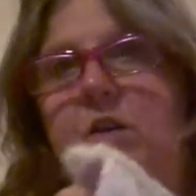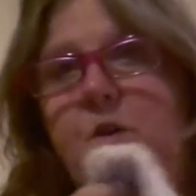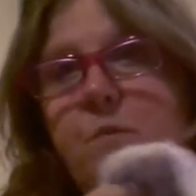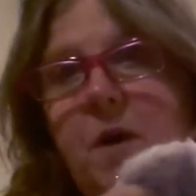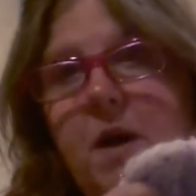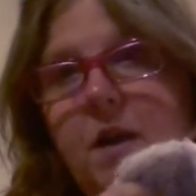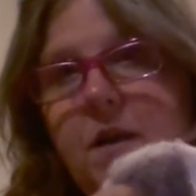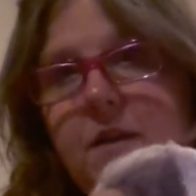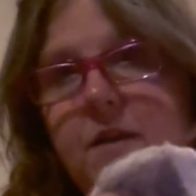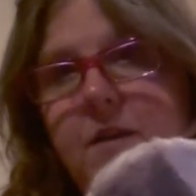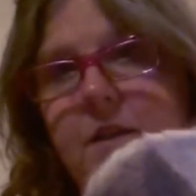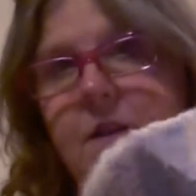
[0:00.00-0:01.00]

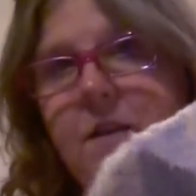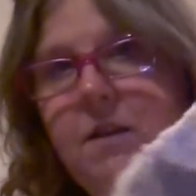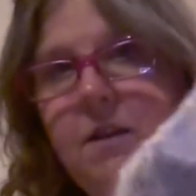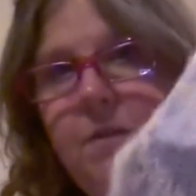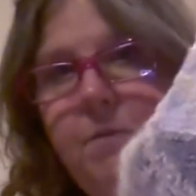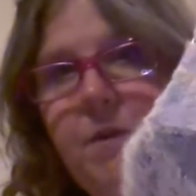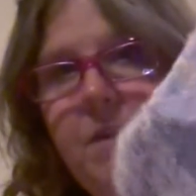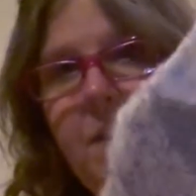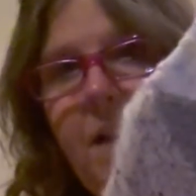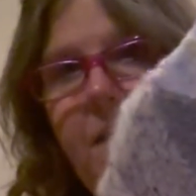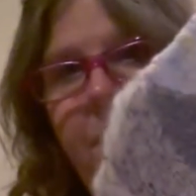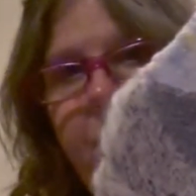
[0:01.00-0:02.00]
humongous
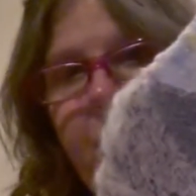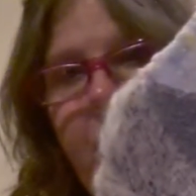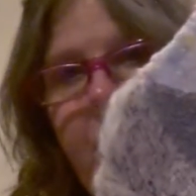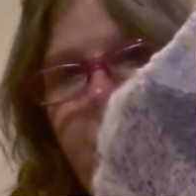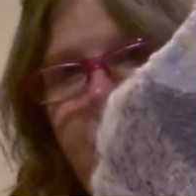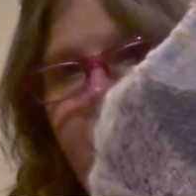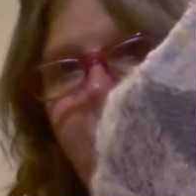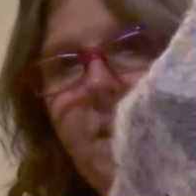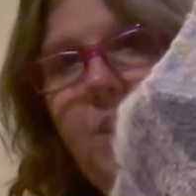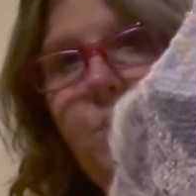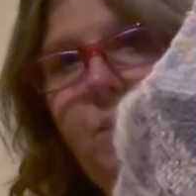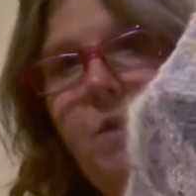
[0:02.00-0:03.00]
beside of these.
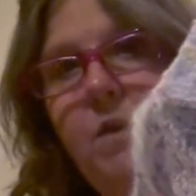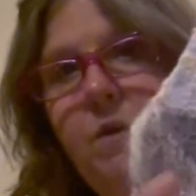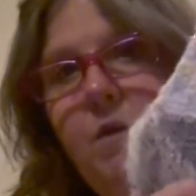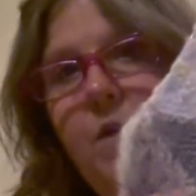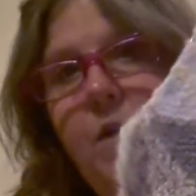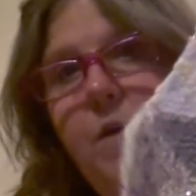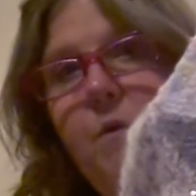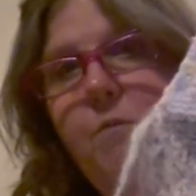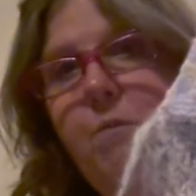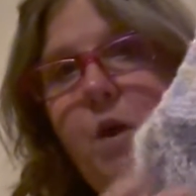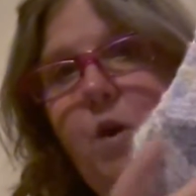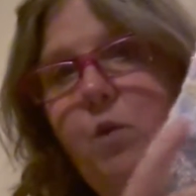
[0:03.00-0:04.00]
These were
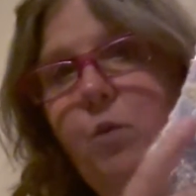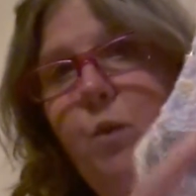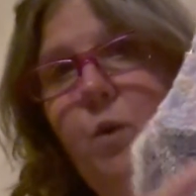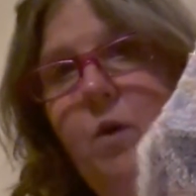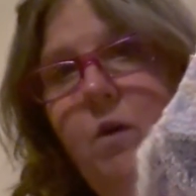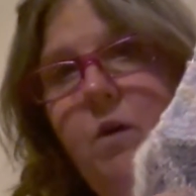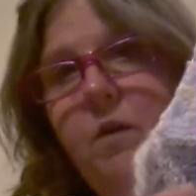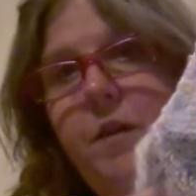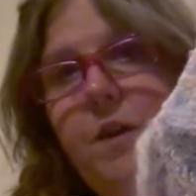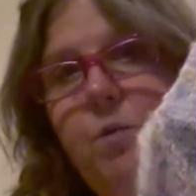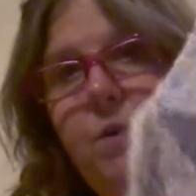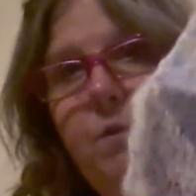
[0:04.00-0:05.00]
both wool.
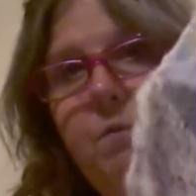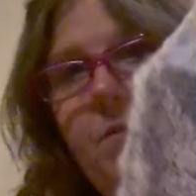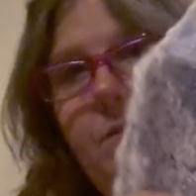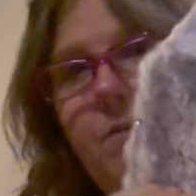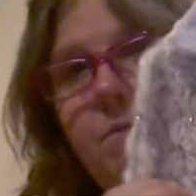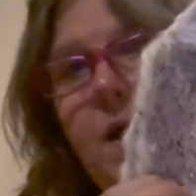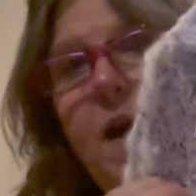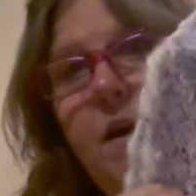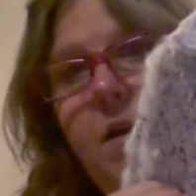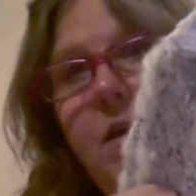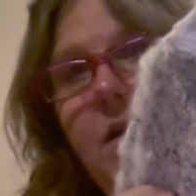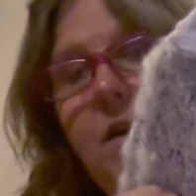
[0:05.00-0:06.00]
This was my
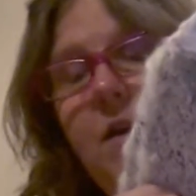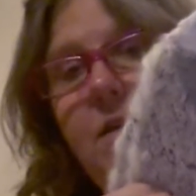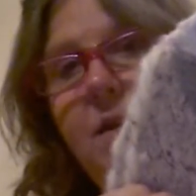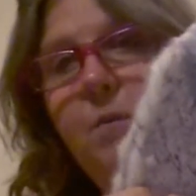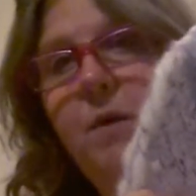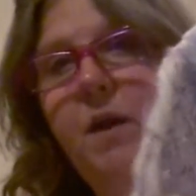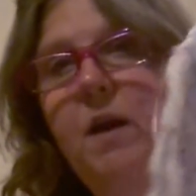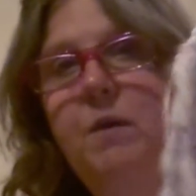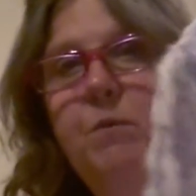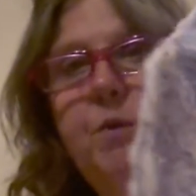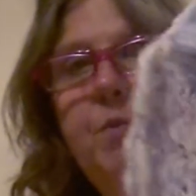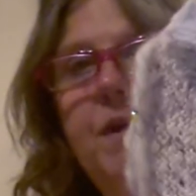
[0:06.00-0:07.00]
yarn, simply
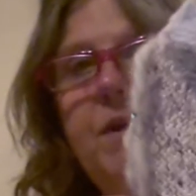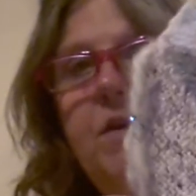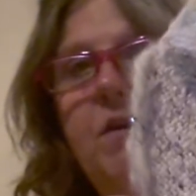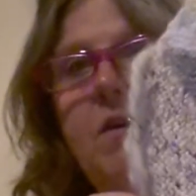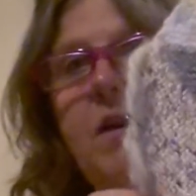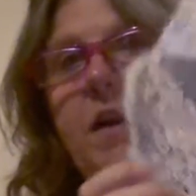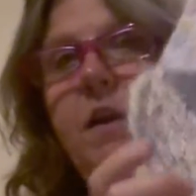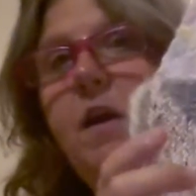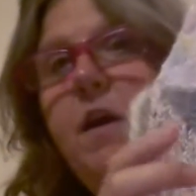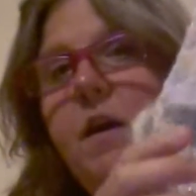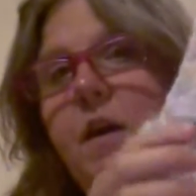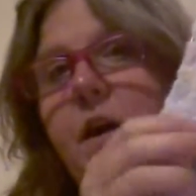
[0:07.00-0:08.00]
homespun yarn, and
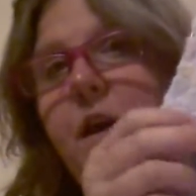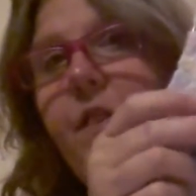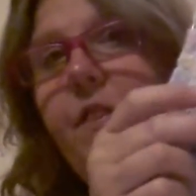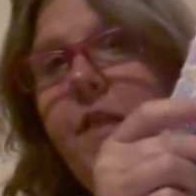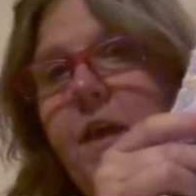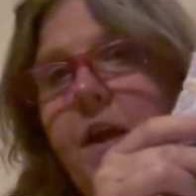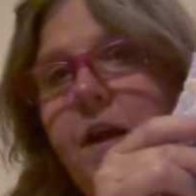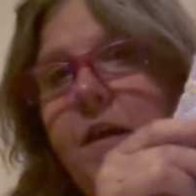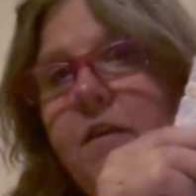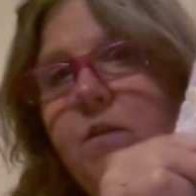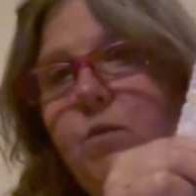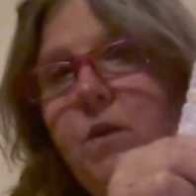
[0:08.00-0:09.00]

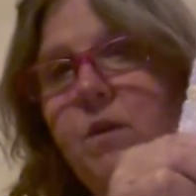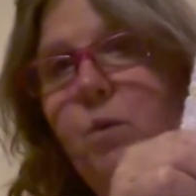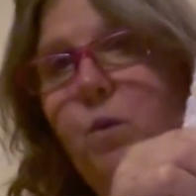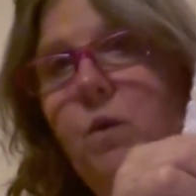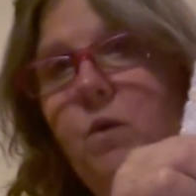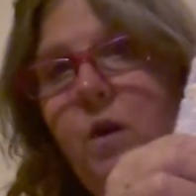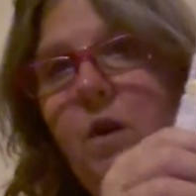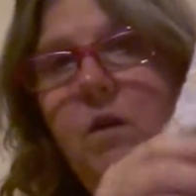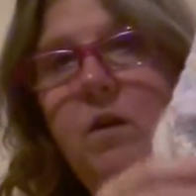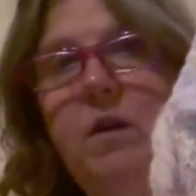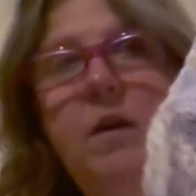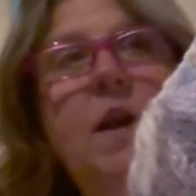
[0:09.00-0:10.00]
this was a wool
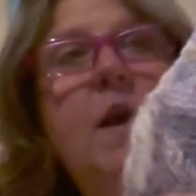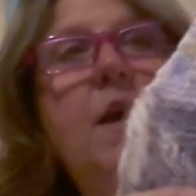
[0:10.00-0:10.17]
yarn.